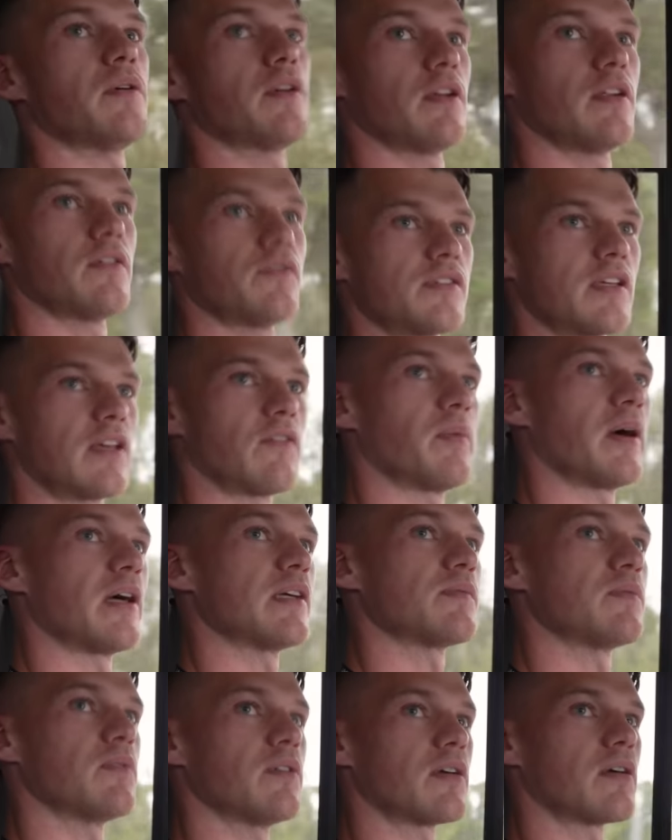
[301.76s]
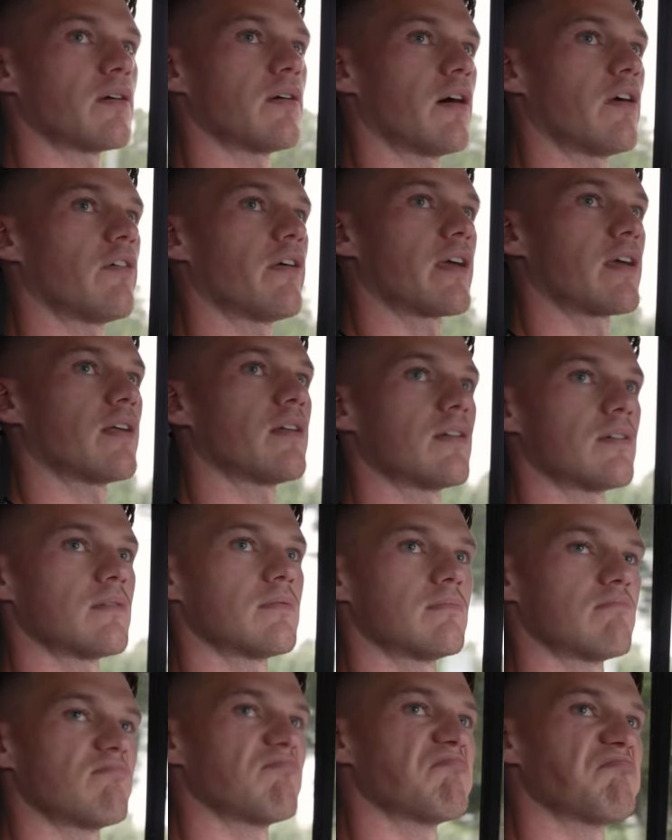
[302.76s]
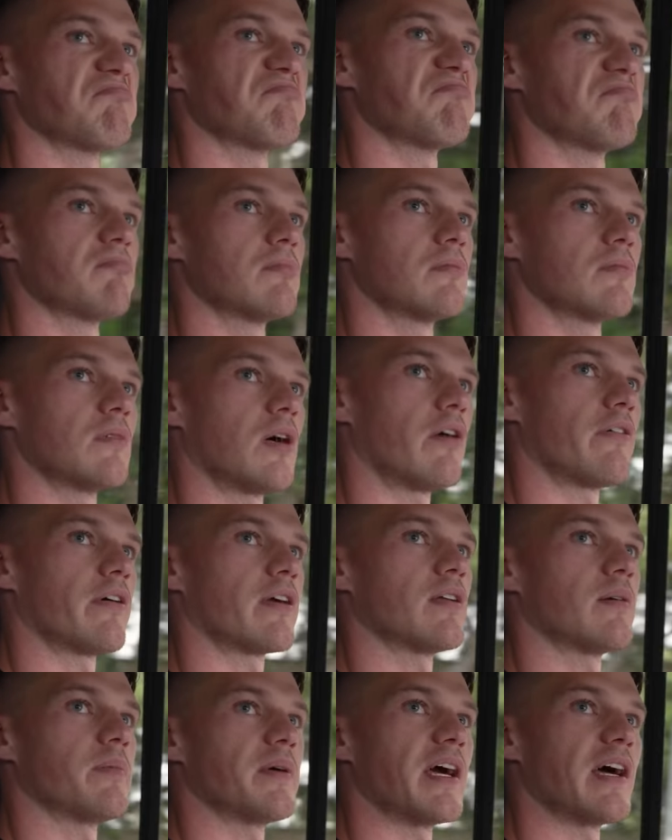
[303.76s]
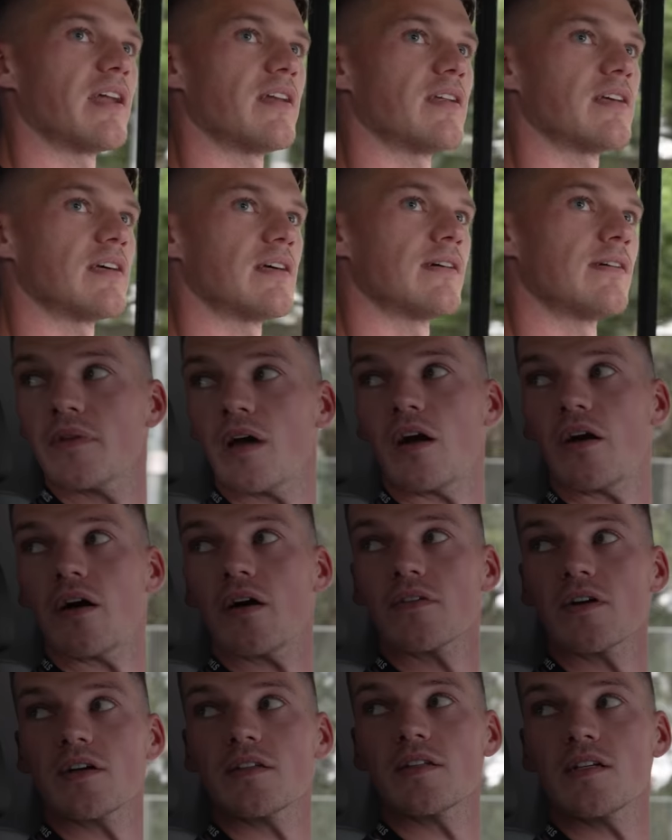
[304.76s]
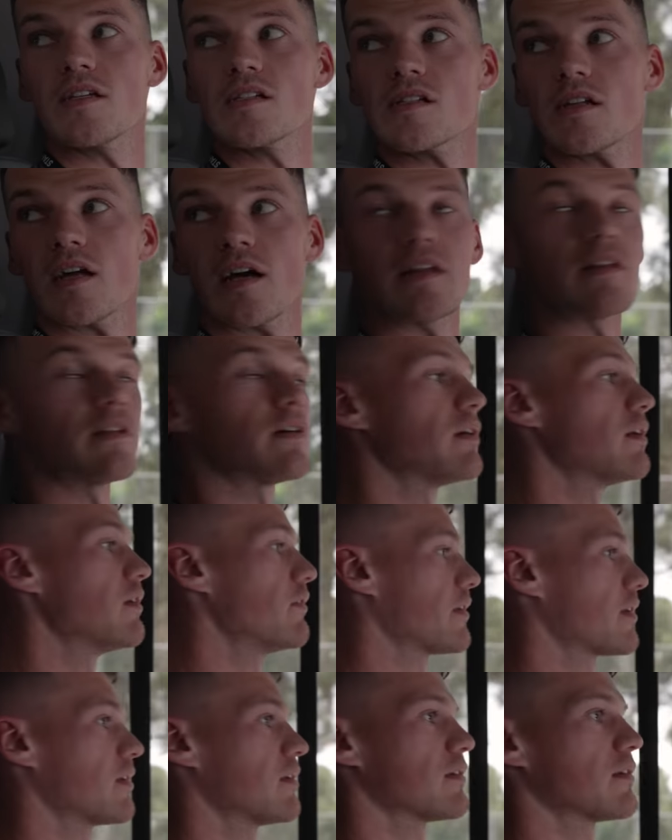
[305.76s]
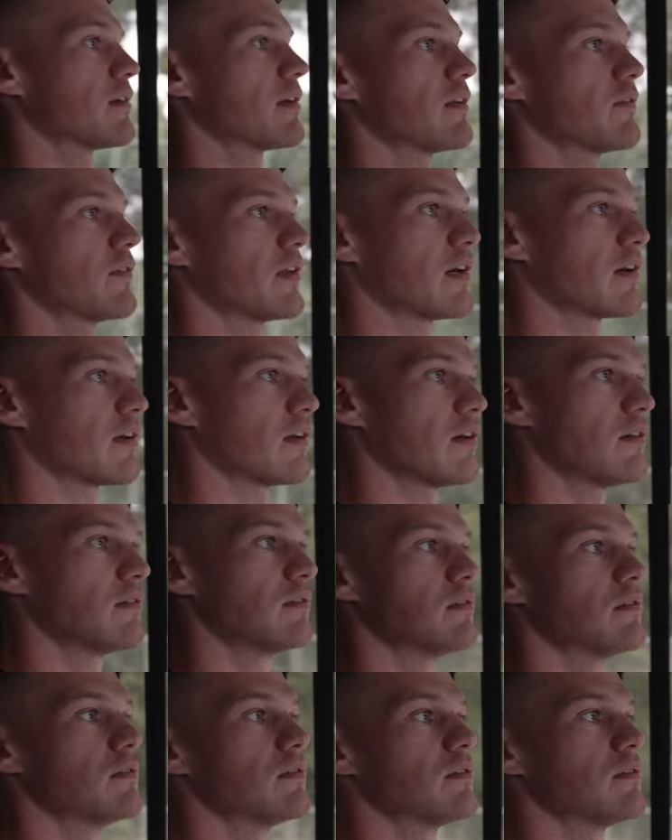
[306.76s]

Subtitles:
I'd love to give baseball a go. I reckon I'll be handy. I've got a decent hand. I reckon I could give that a go.